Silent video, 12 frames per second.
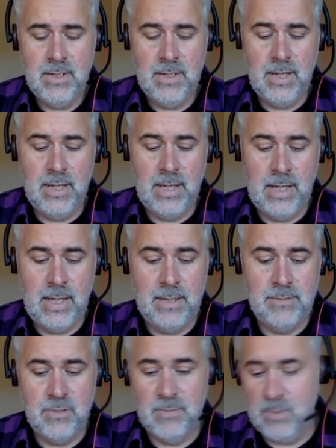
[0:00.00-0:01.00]

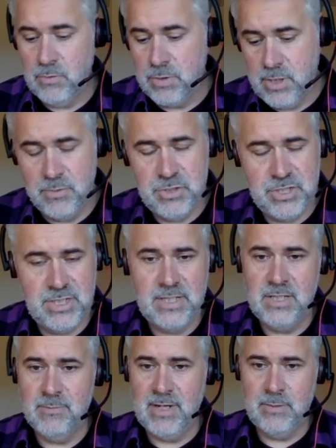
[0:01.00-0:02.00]
You might want
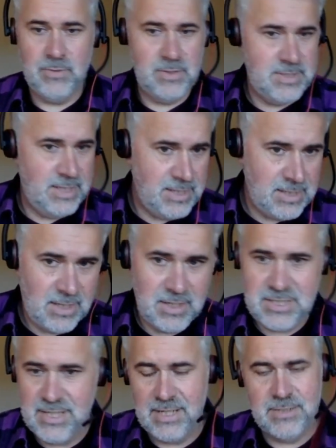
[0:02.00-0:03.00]
coaching, you might want a technical
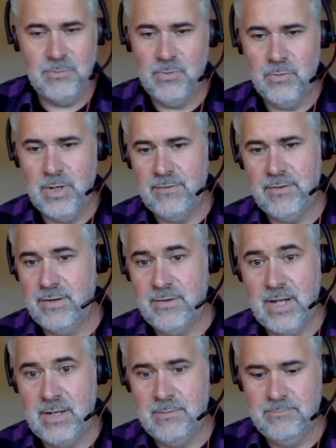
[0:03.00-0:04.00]
architect, whatever in